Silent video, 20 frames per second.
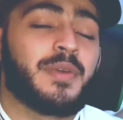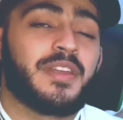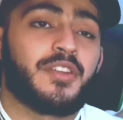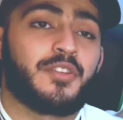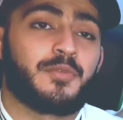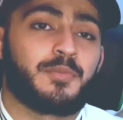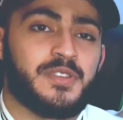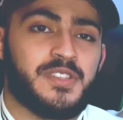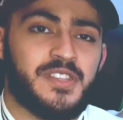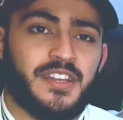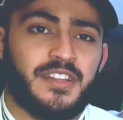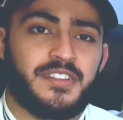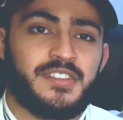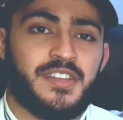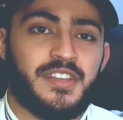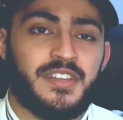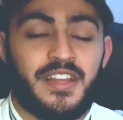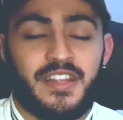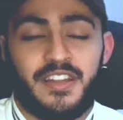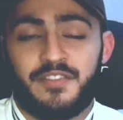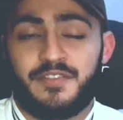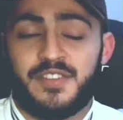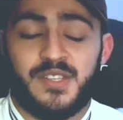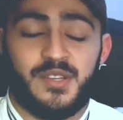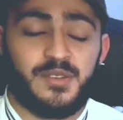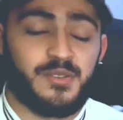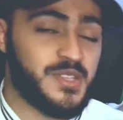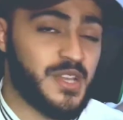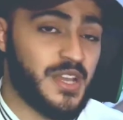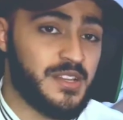may not present in any
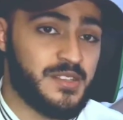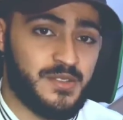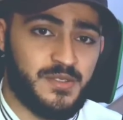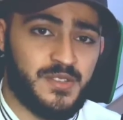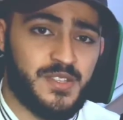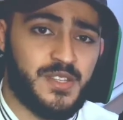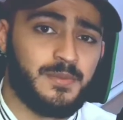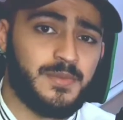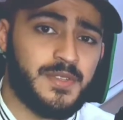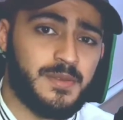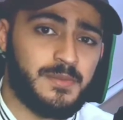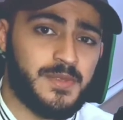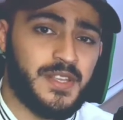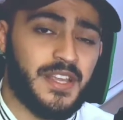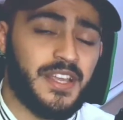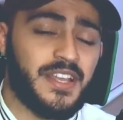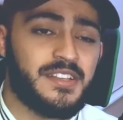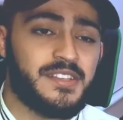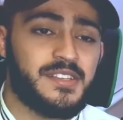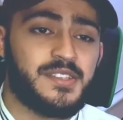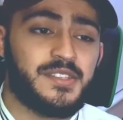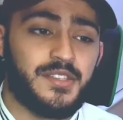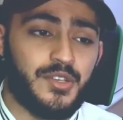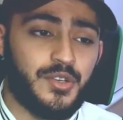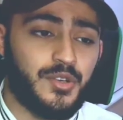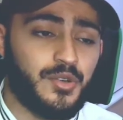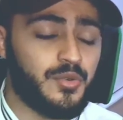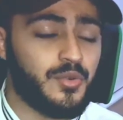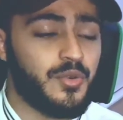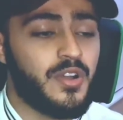physical signs or symptoms, they can
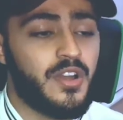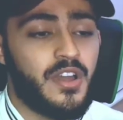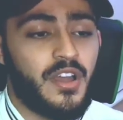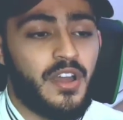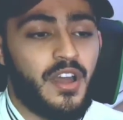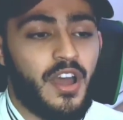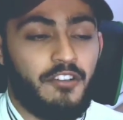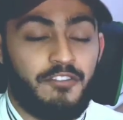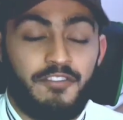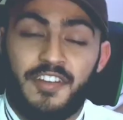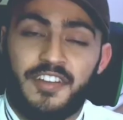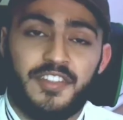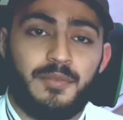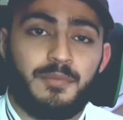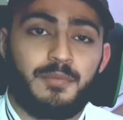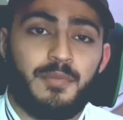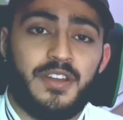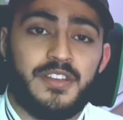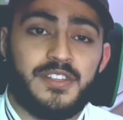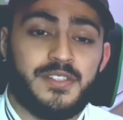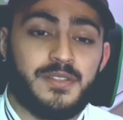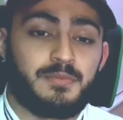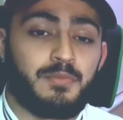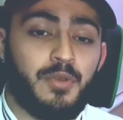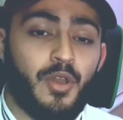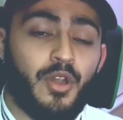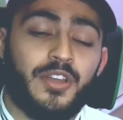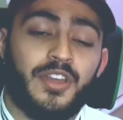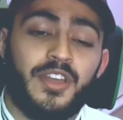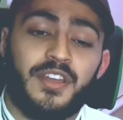still affect the breast,
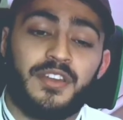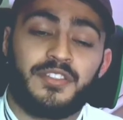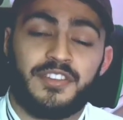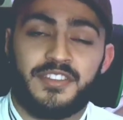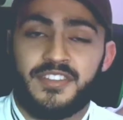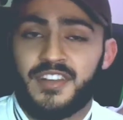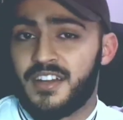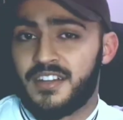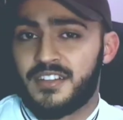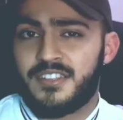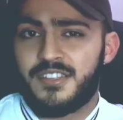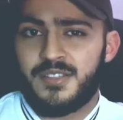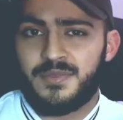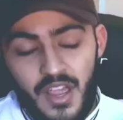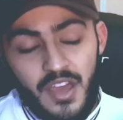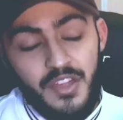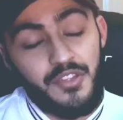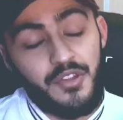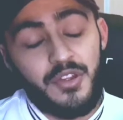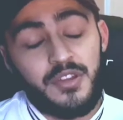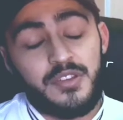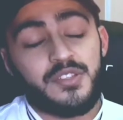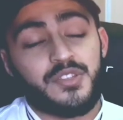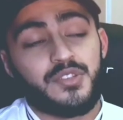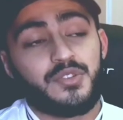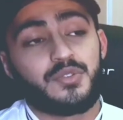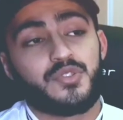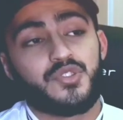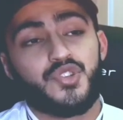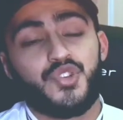blocking the ducts. And there are
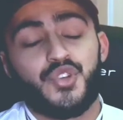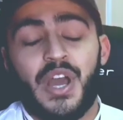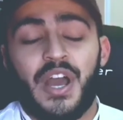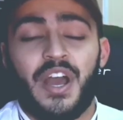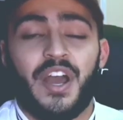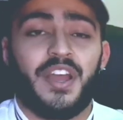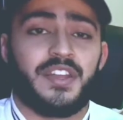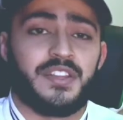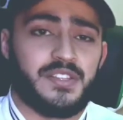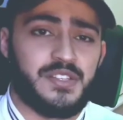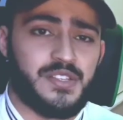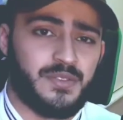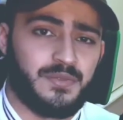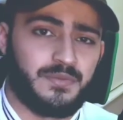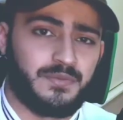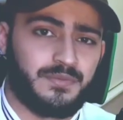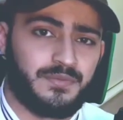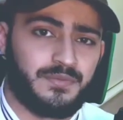still 2 kinds.